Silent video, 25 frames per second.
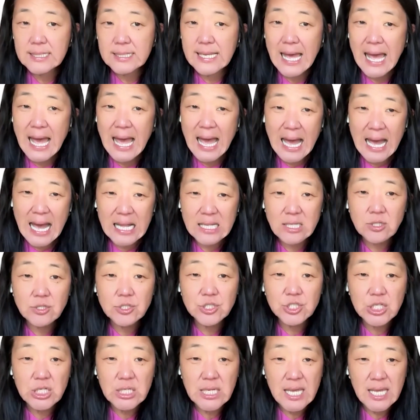an
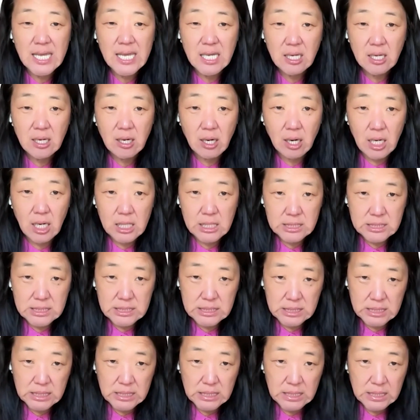allogeneic CAR
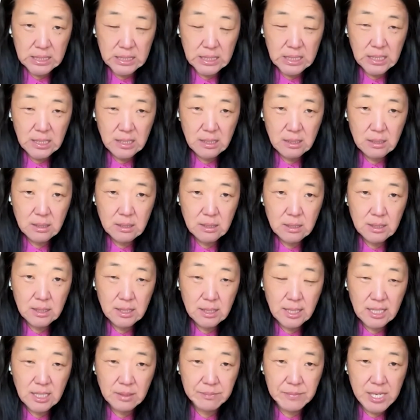T,
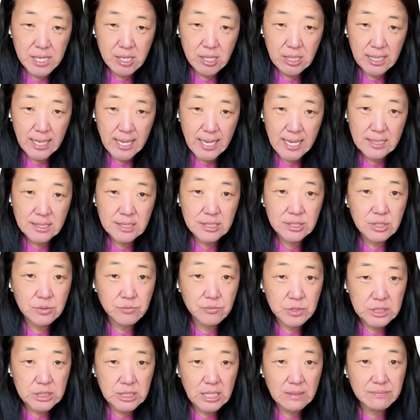a chimeric
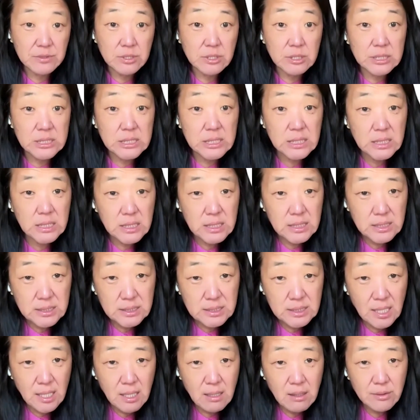antigen receptor T
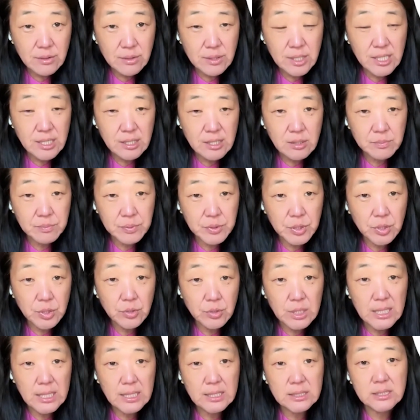cell
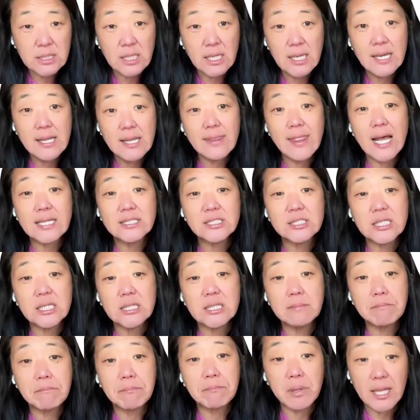therapeutics that's
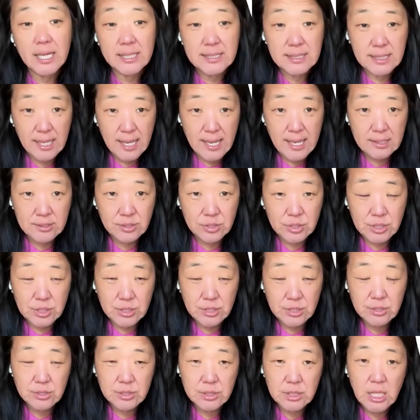in blood
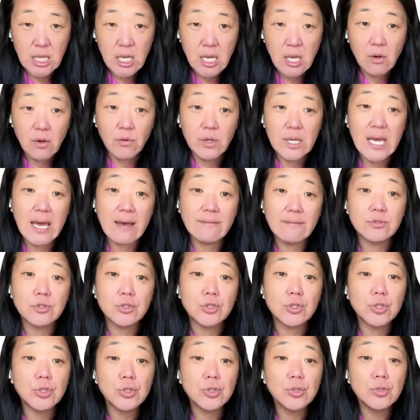cancers. We have
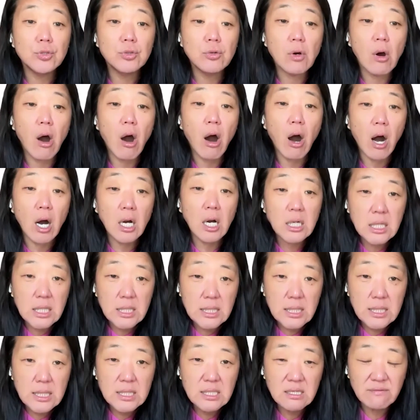2
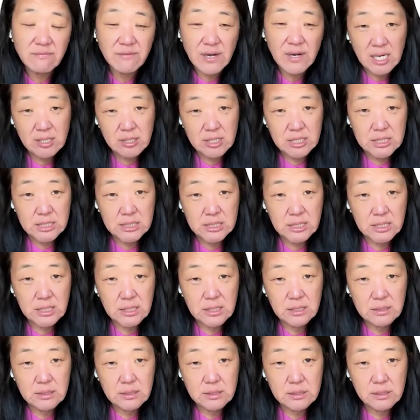oncolytic
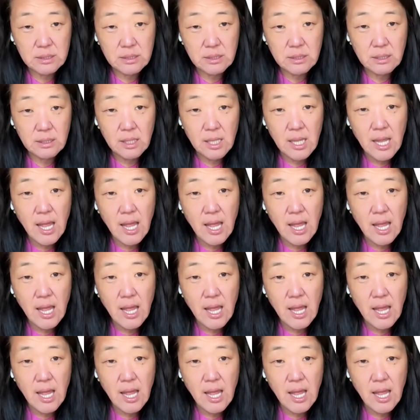viruses